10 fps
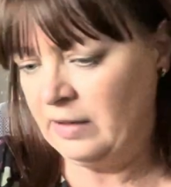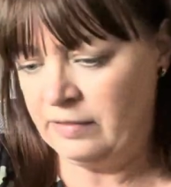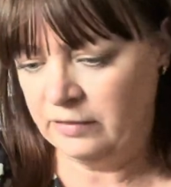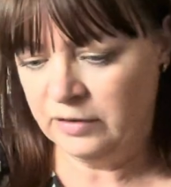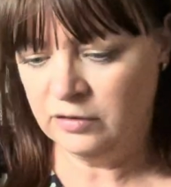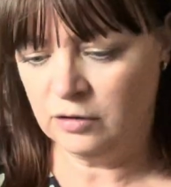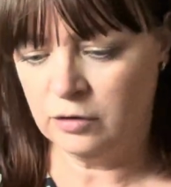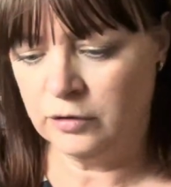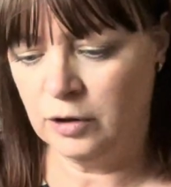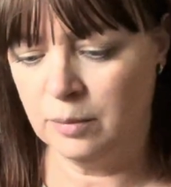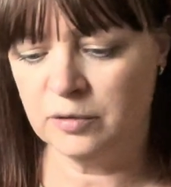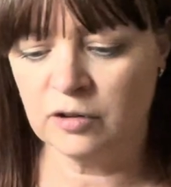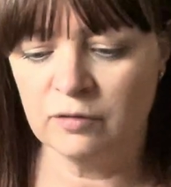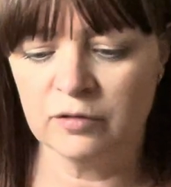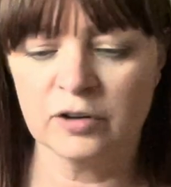then there is the
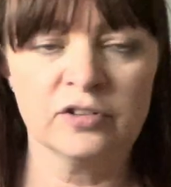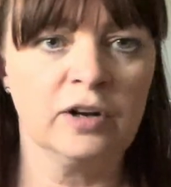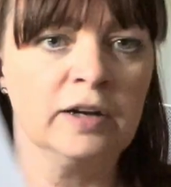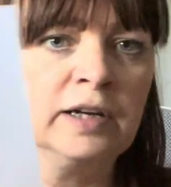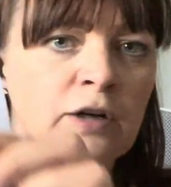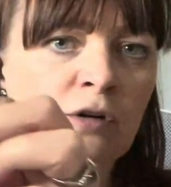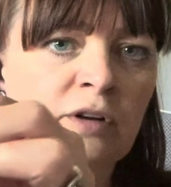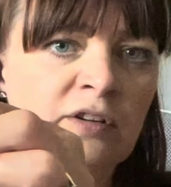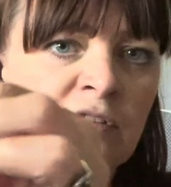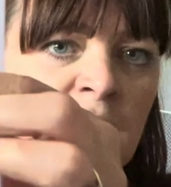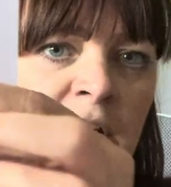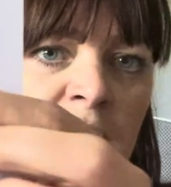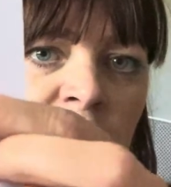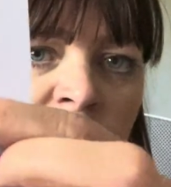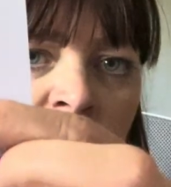option for a slightly longer
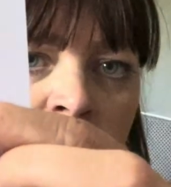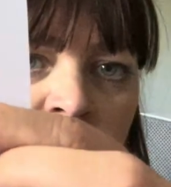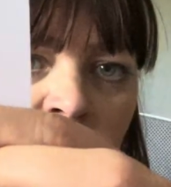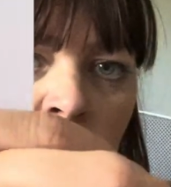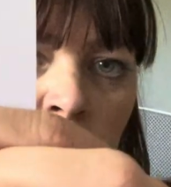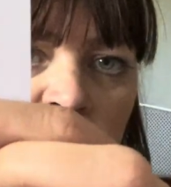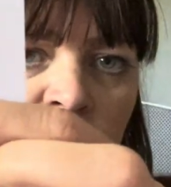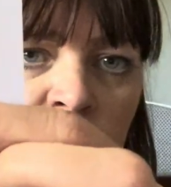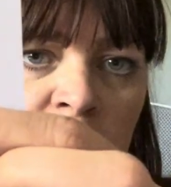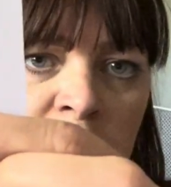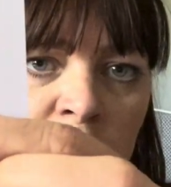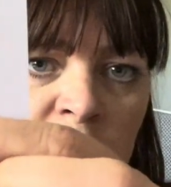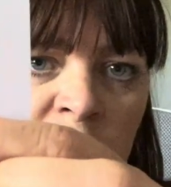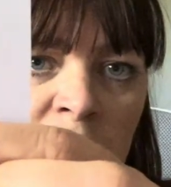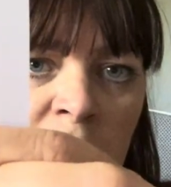sleeve, which has got a little
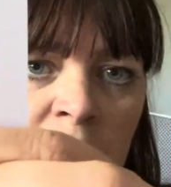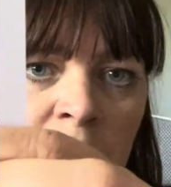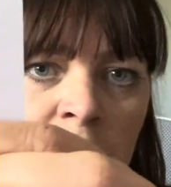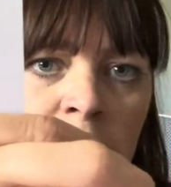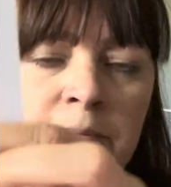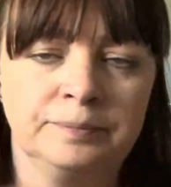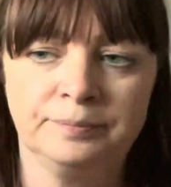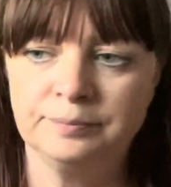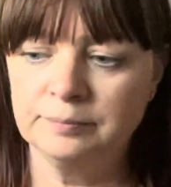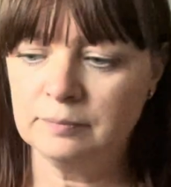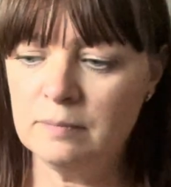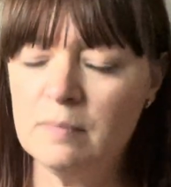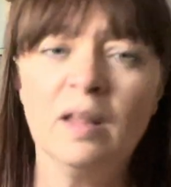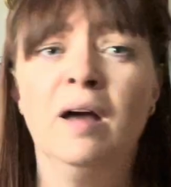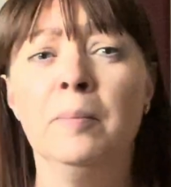tuck here,
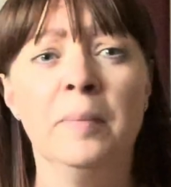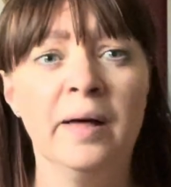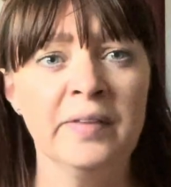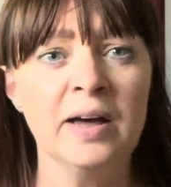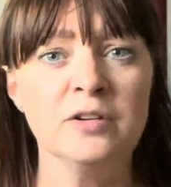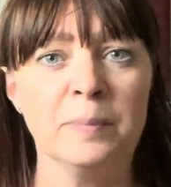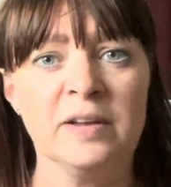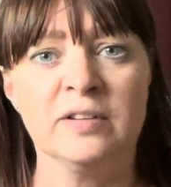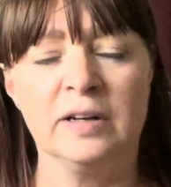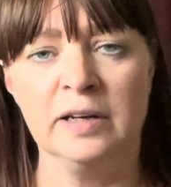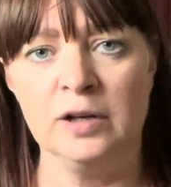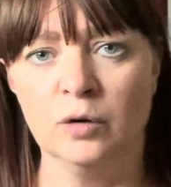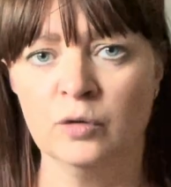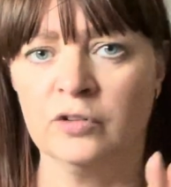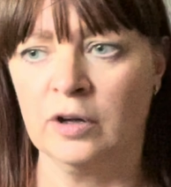and that is basically
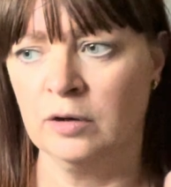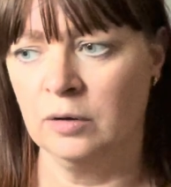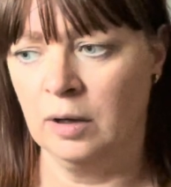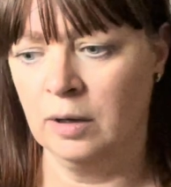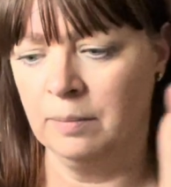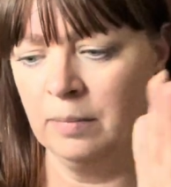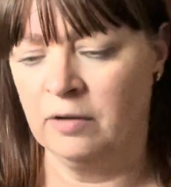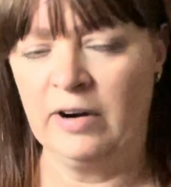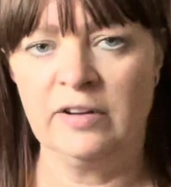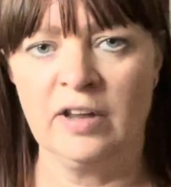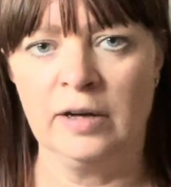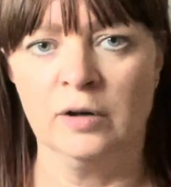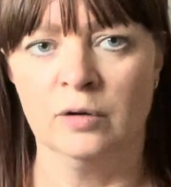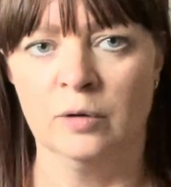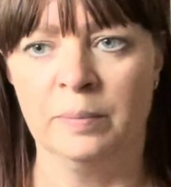also a
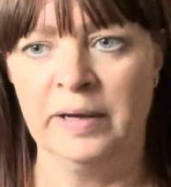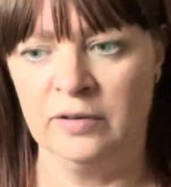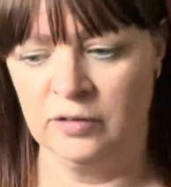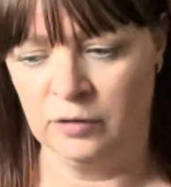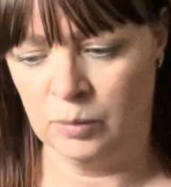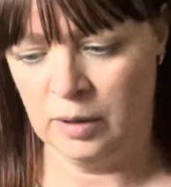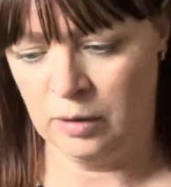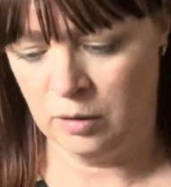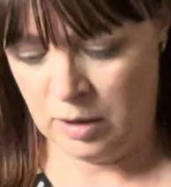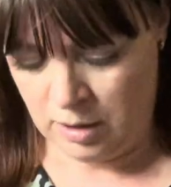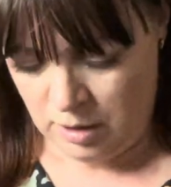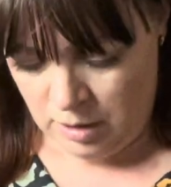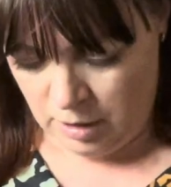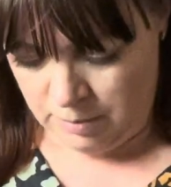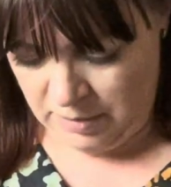rectangle piece as well.
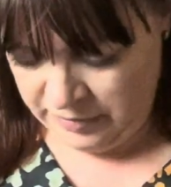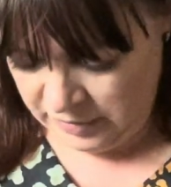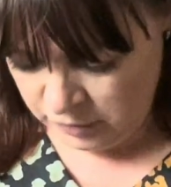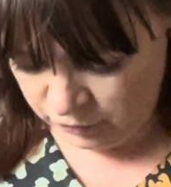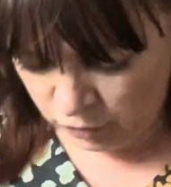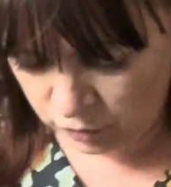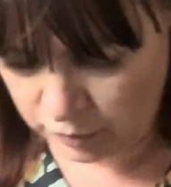And then you've got